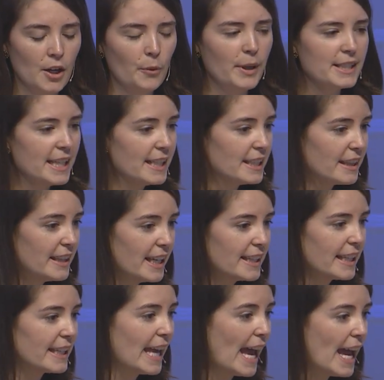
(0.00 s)
We tend to think
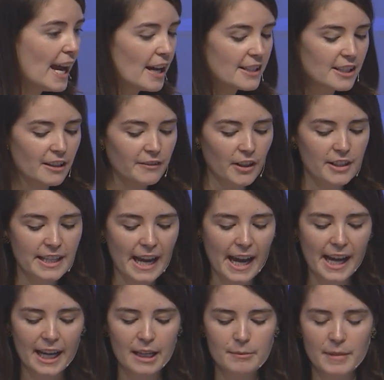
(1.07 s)
the chaos of our
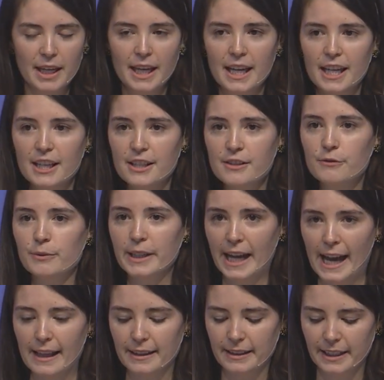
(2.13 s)
time is
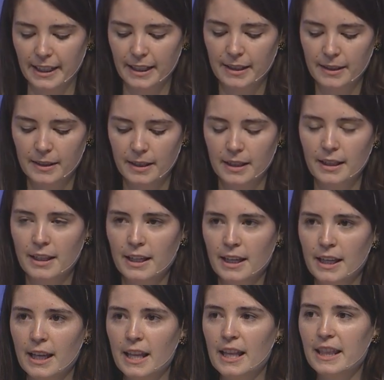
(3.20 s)
reality.
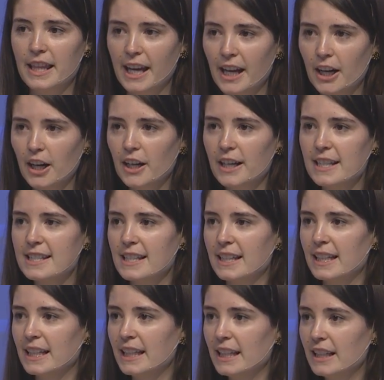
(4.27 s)
There is
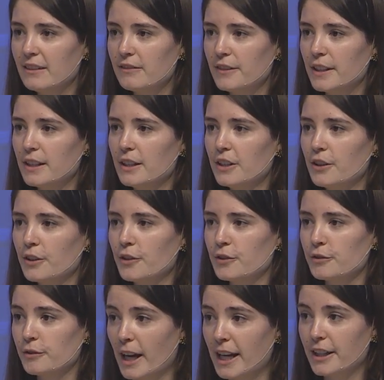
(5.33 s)
an even
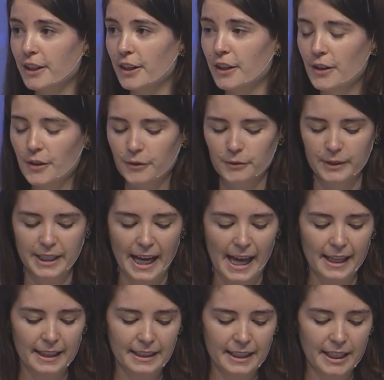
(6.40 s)
greater
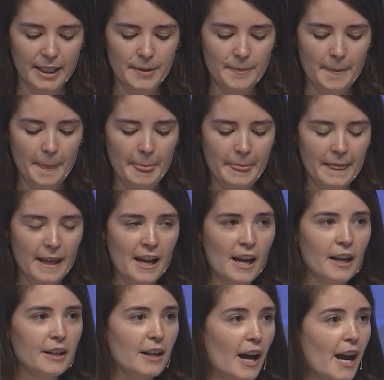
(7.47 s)
reality.
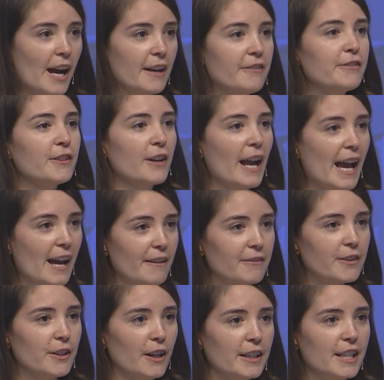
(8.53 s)
God
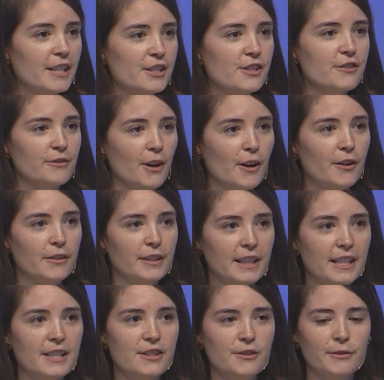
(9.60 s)
forever on his throne
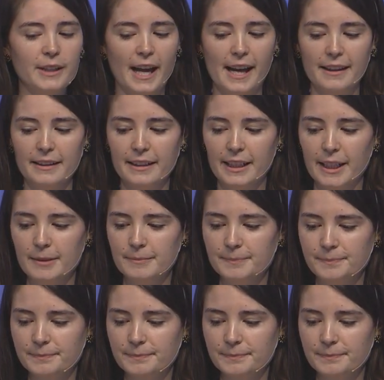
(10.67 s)
is reality.